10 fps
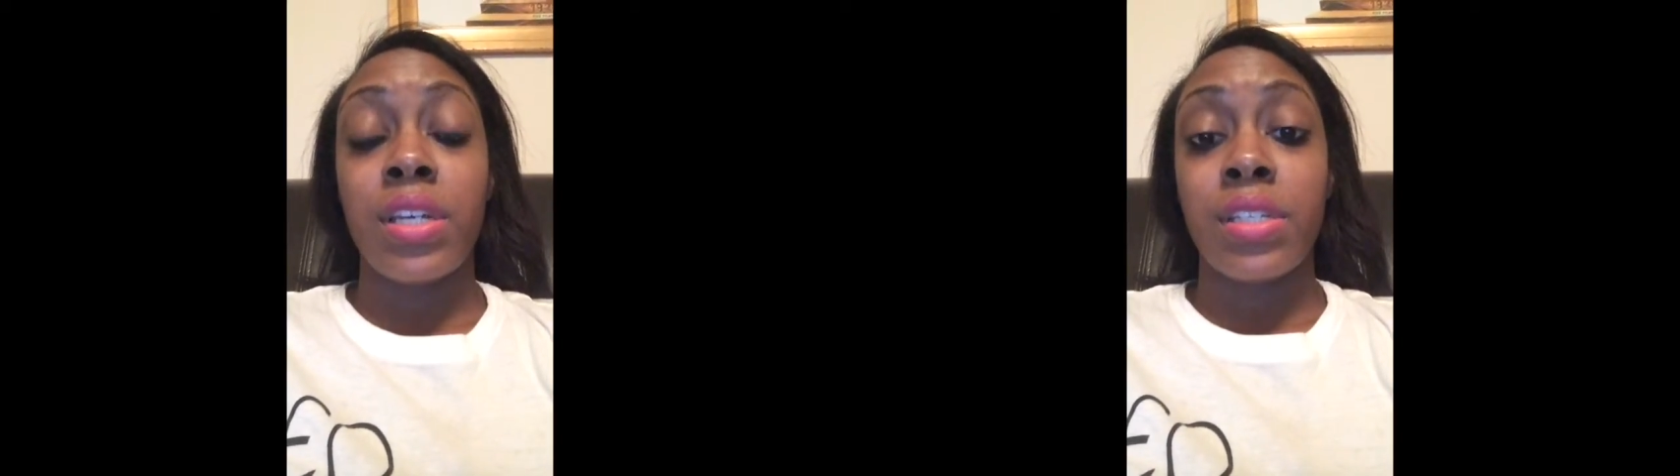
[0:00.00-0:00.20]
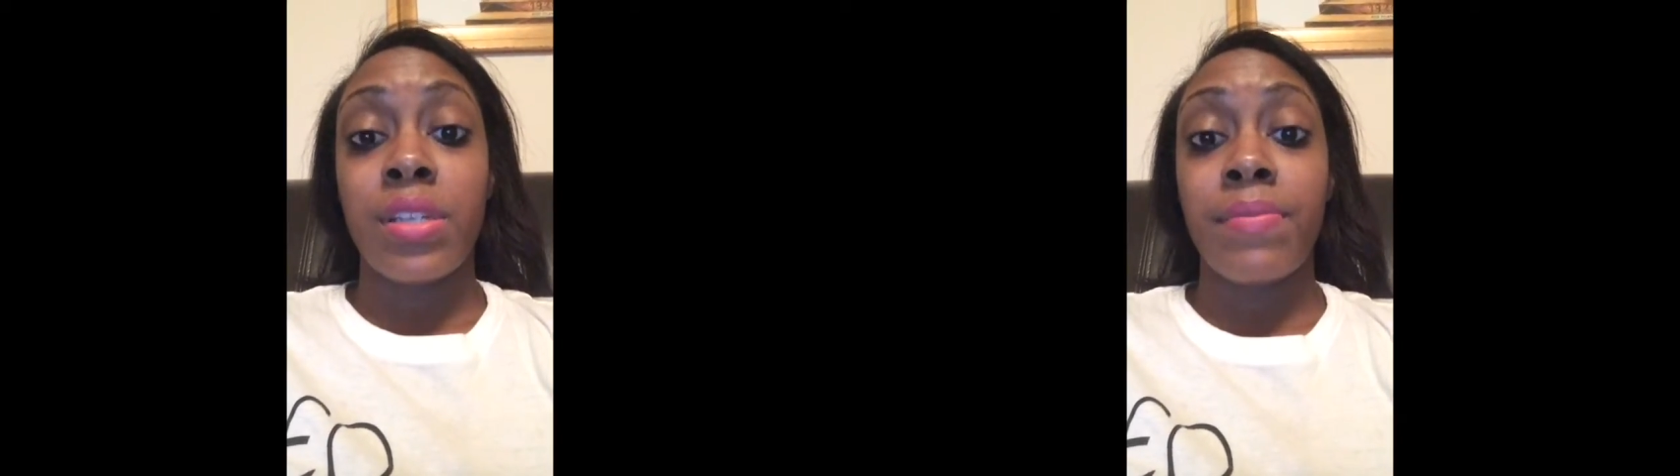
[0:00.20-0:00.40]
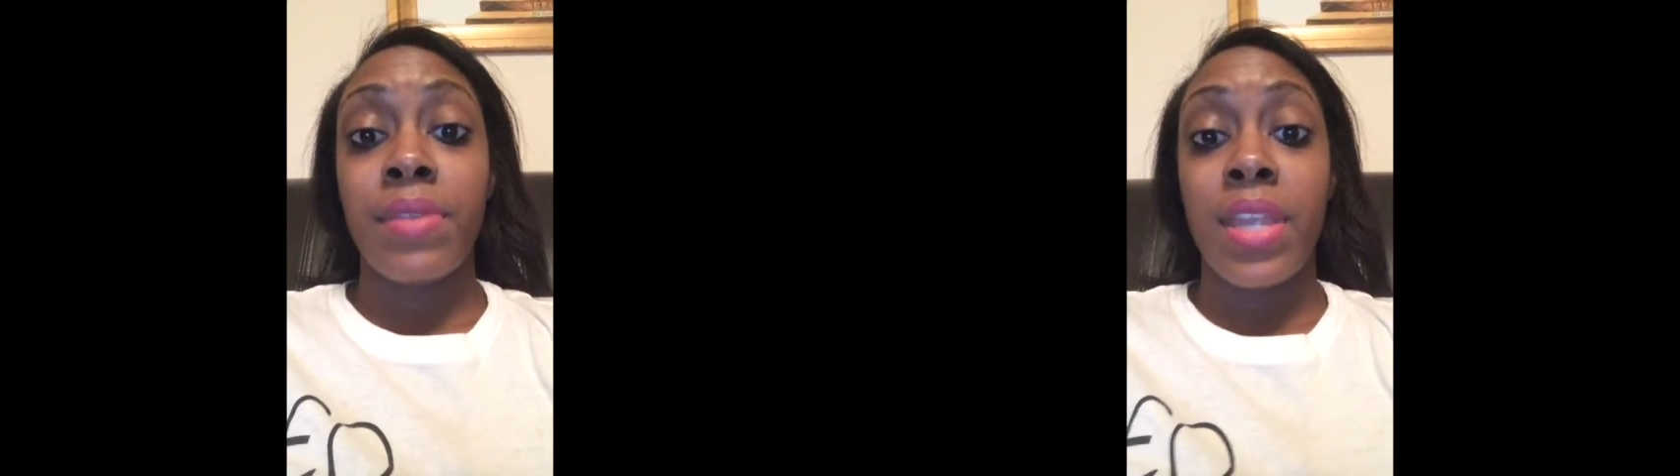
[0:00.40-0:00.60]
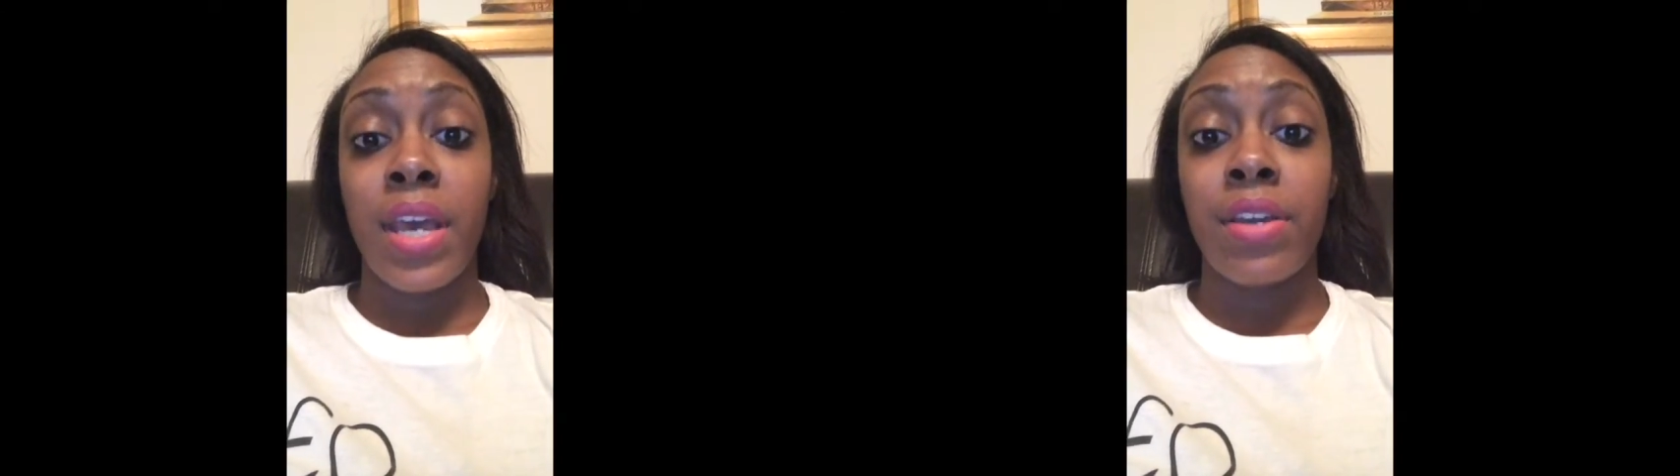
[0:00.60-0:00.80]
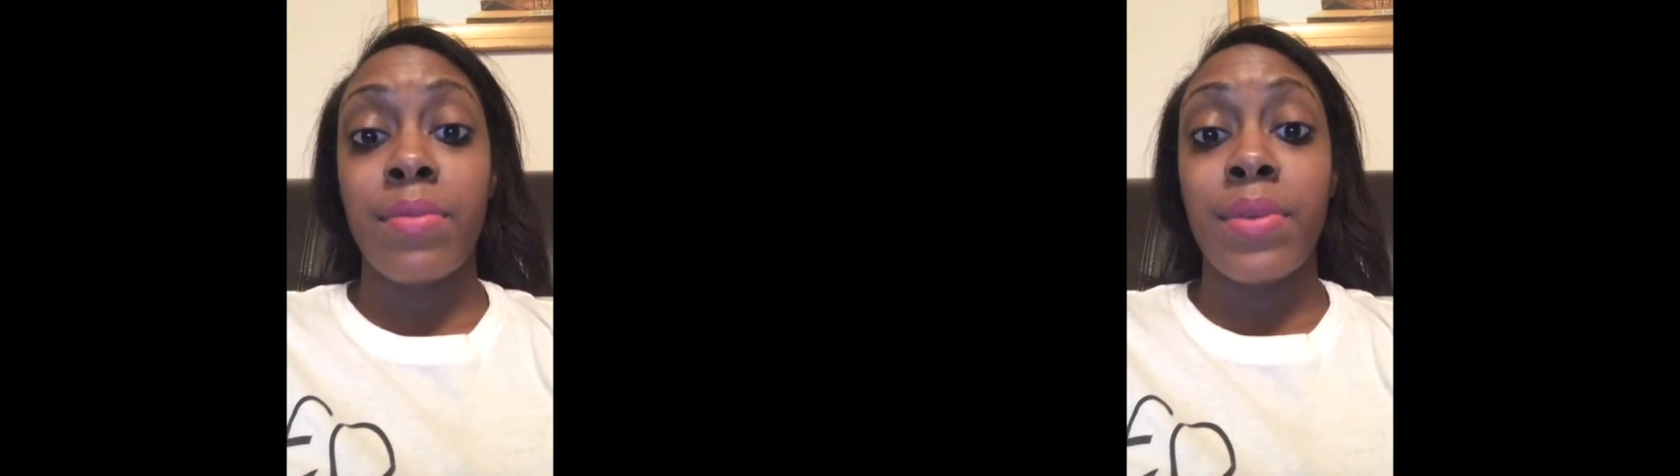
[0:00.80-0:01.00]
something
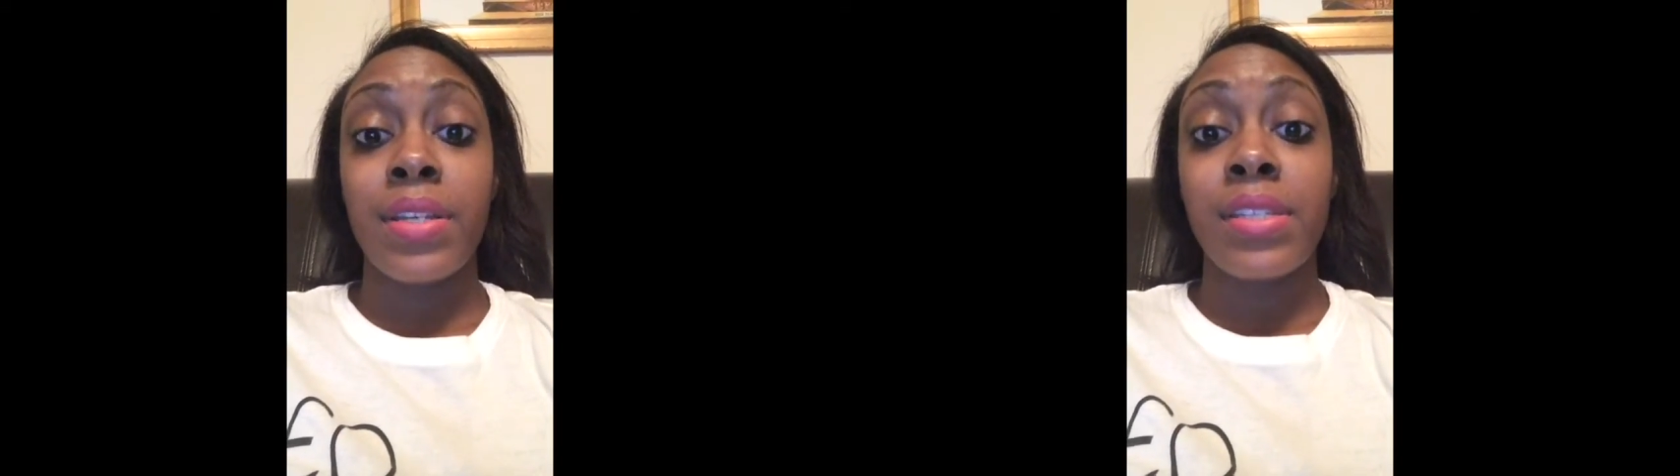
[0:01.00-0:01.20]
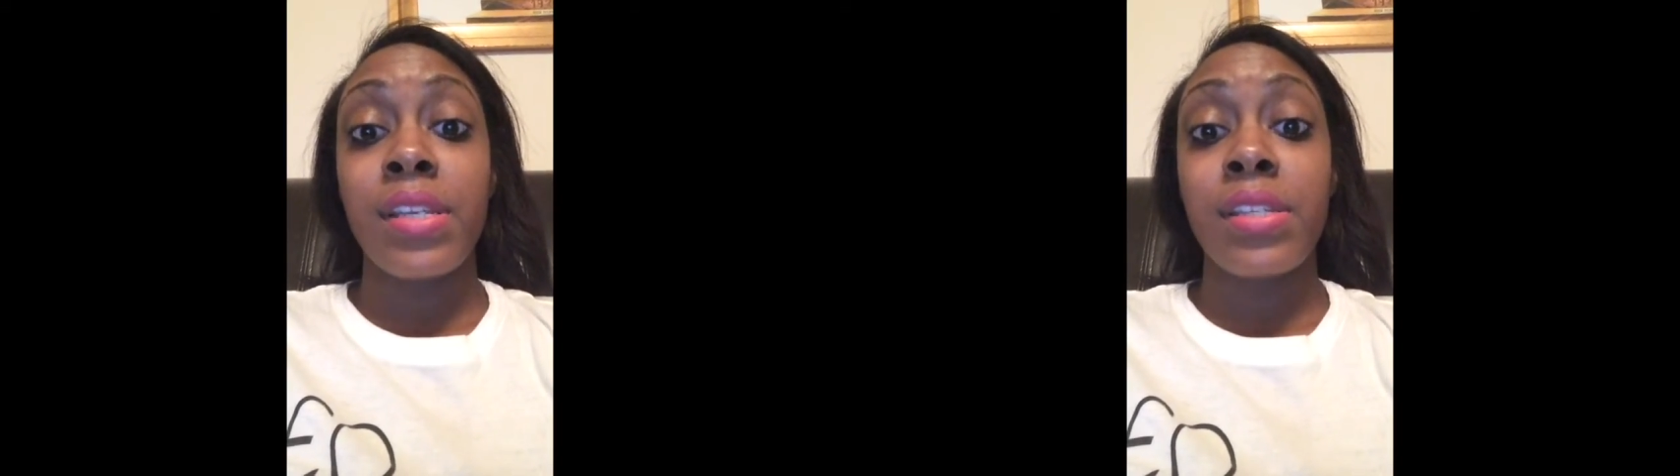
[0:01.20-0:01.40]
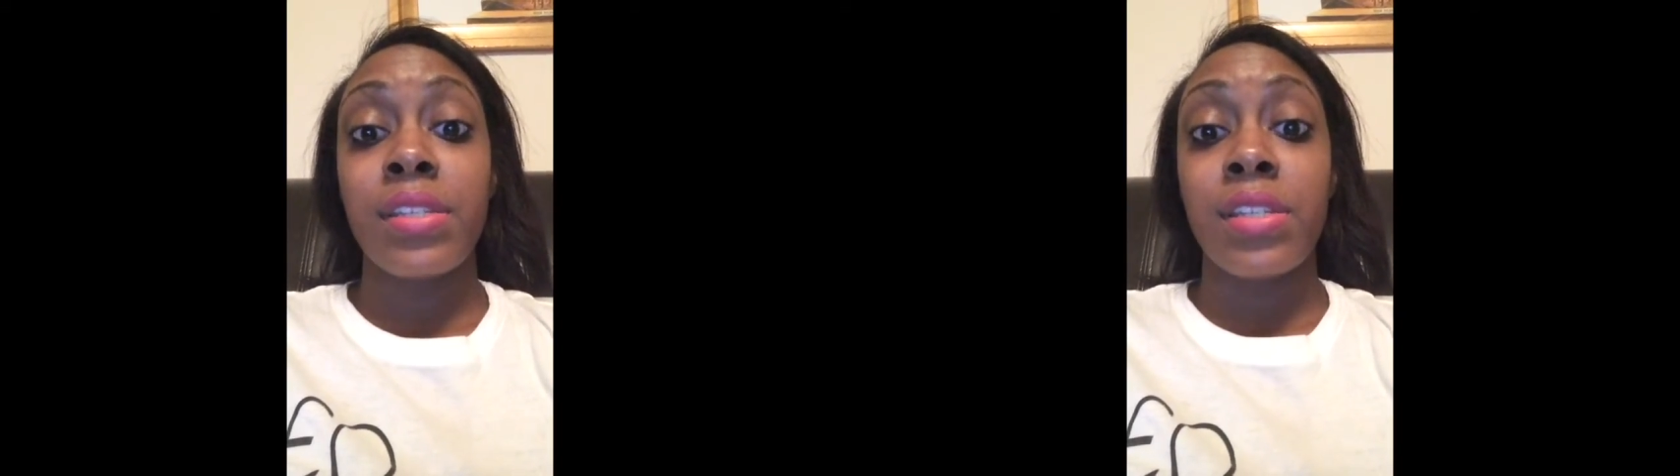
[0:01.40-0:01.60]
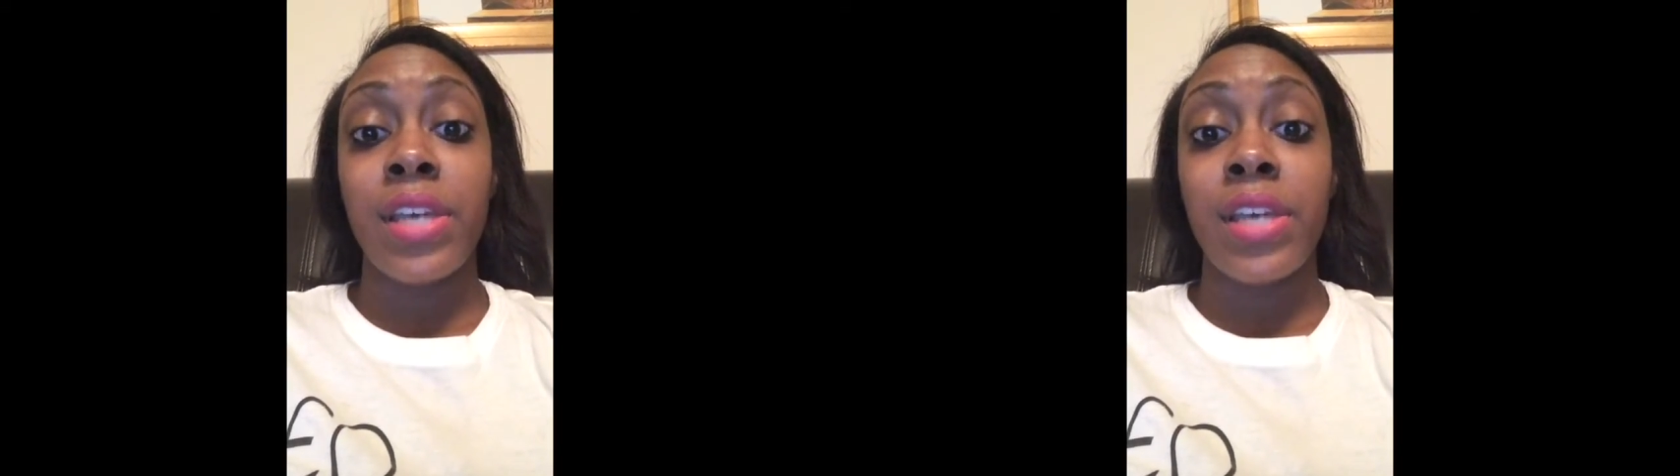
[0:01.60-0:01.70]
that could be assisted